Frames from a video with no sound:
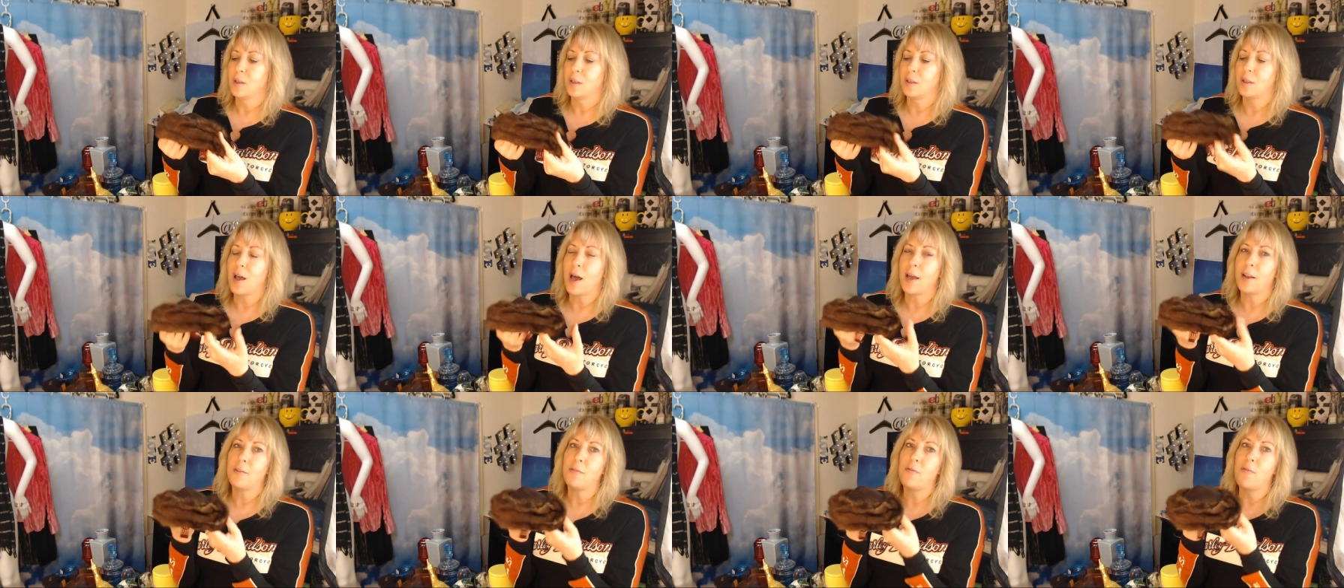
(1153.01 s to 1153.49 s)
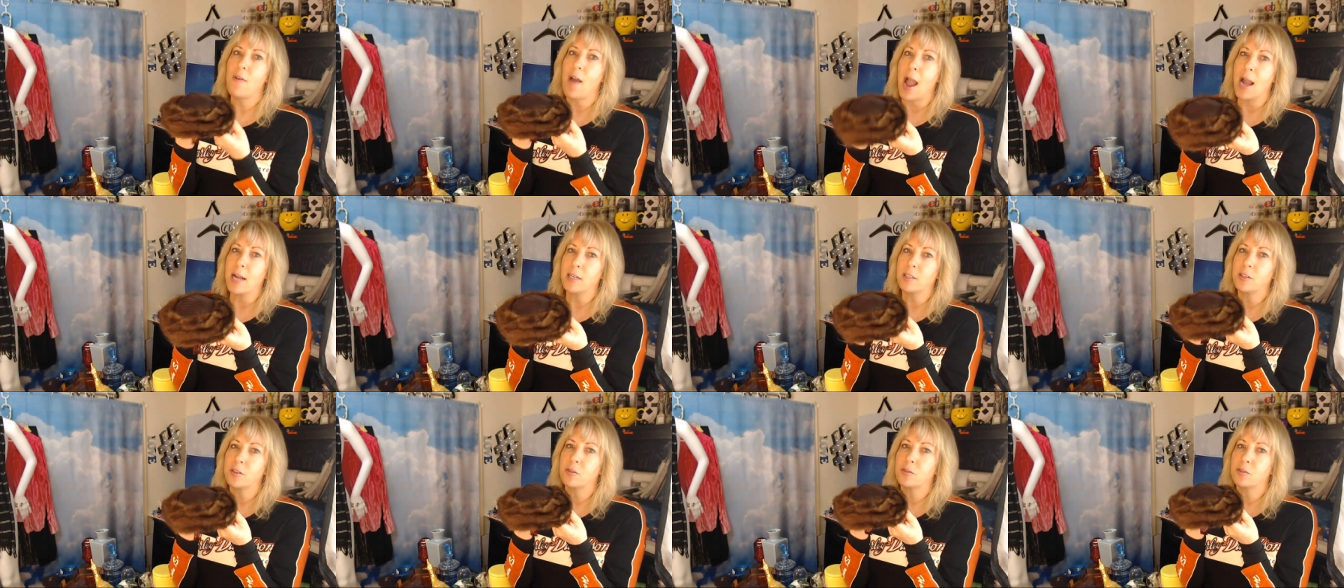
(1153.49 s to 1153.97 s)
a lot of
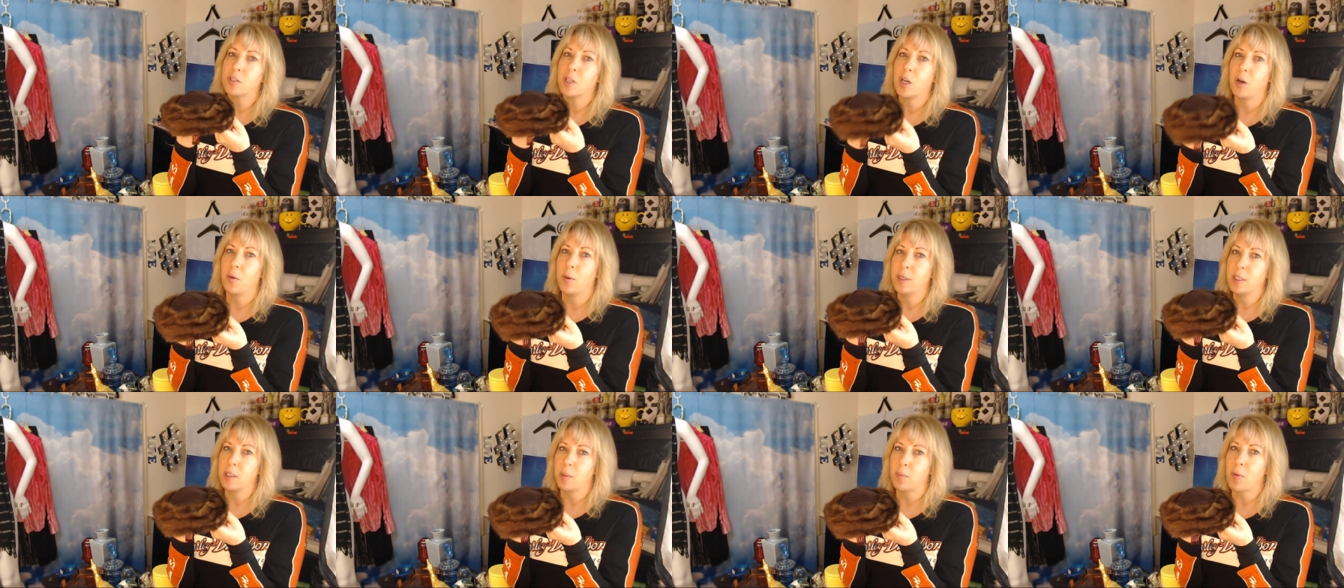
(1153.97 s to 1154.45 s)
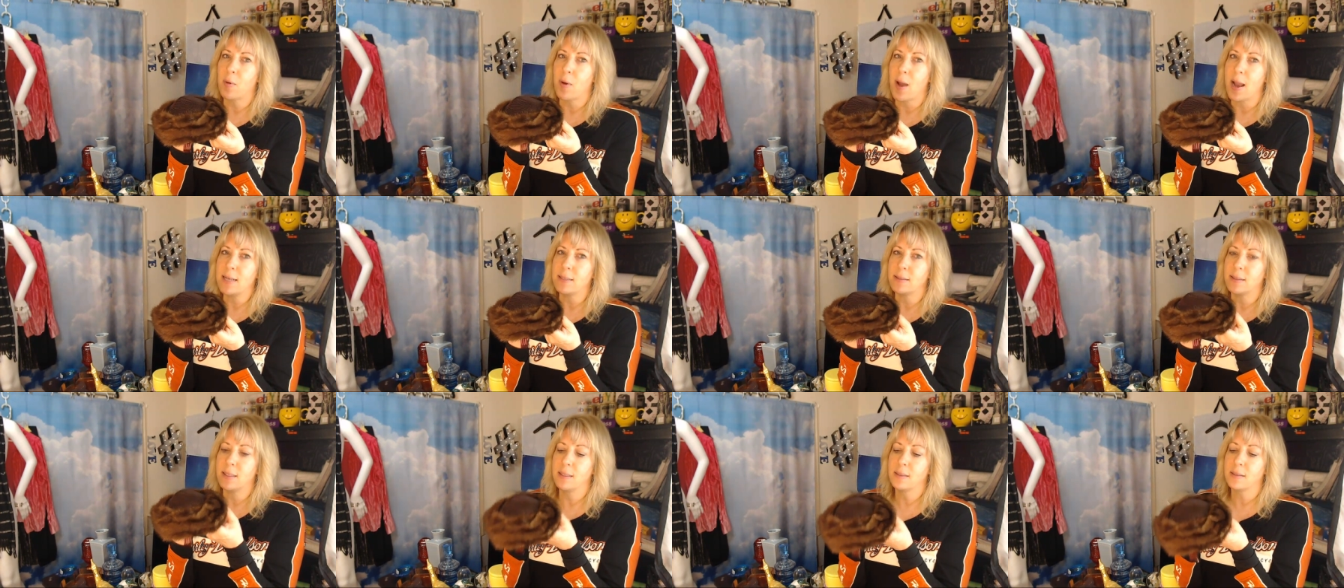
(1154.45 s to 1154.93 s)
factors go into
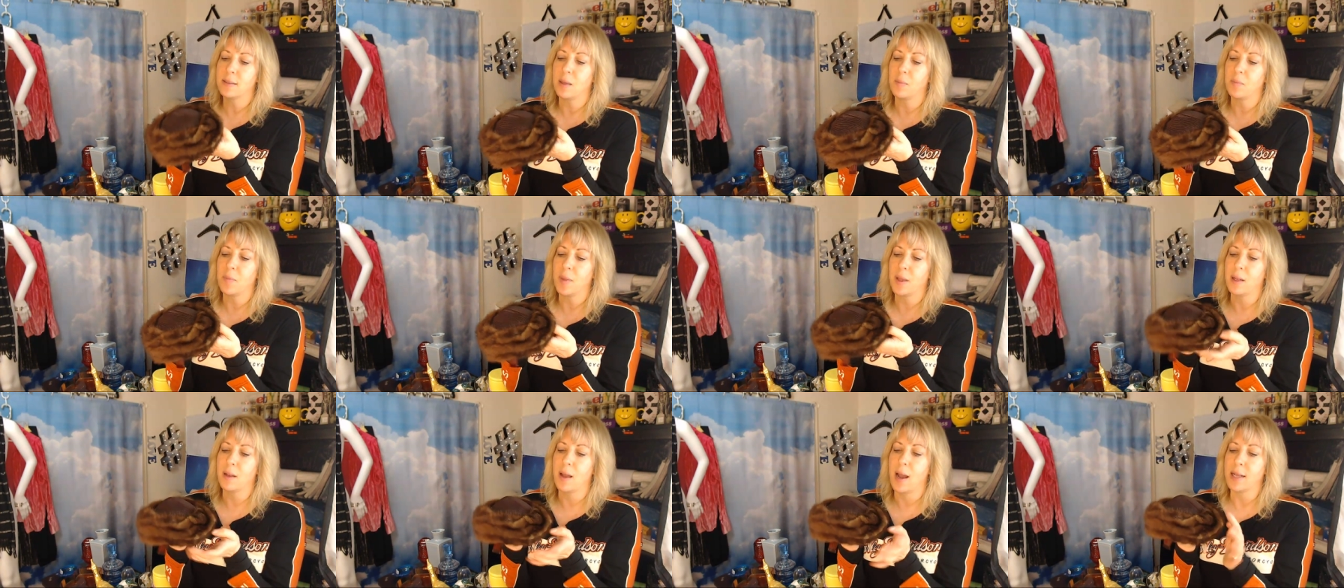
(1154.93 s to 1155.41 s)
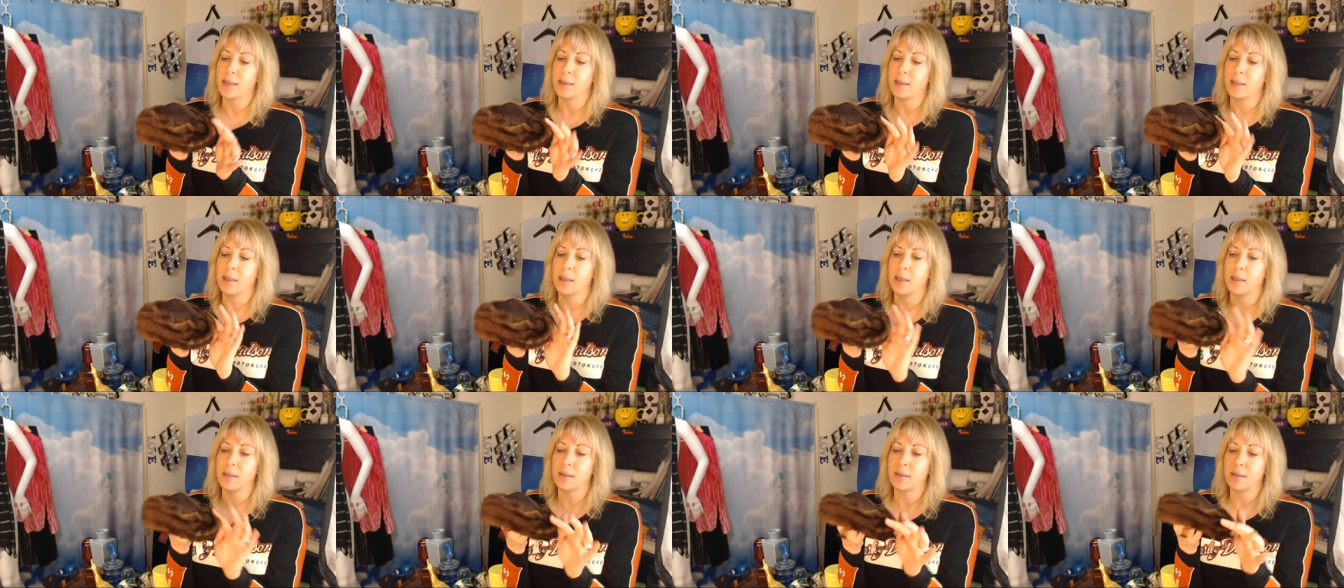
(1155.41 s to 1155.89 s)
pricing something like
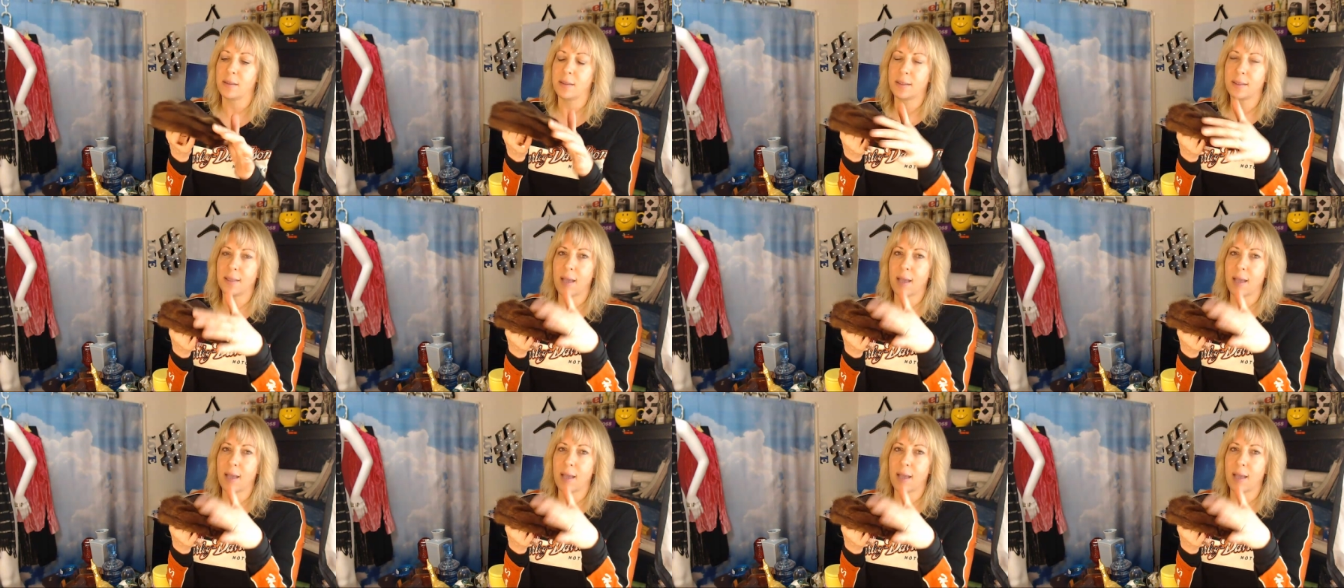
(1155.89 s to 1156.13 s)
this